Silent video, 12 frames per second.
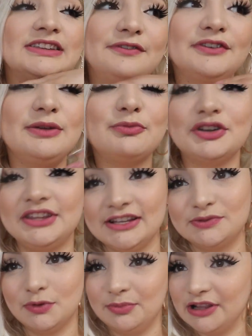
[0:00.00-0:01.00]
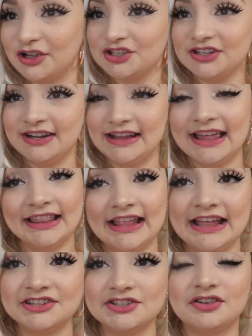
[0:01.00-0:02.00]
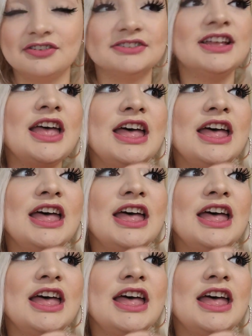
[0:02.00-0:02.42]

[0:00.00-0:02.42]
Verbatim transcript: definitely more things will be launching at Lash Dolls